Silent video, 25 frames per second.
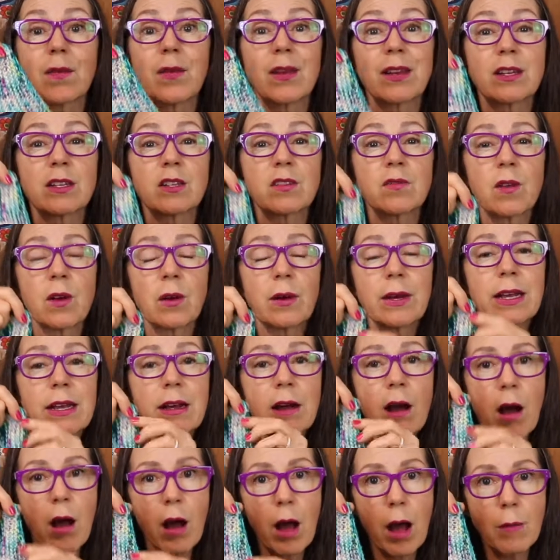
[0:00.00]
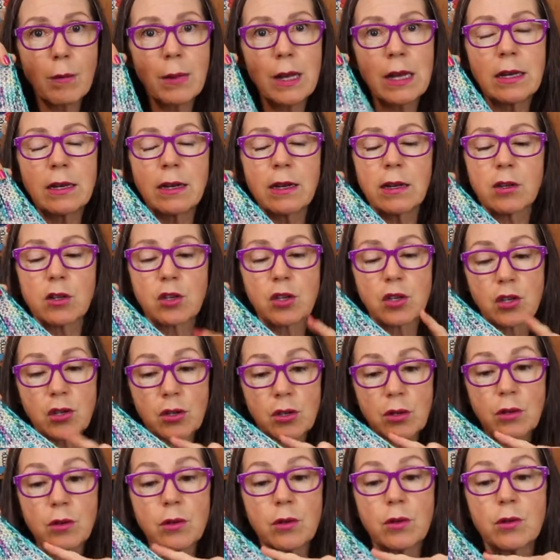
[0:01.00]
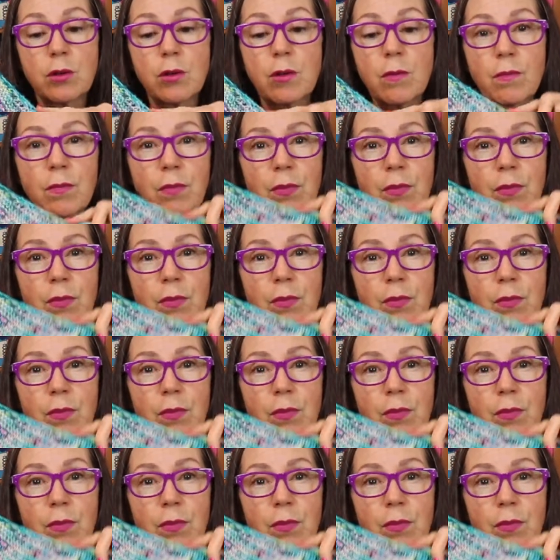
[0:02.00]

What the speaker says: that is very common to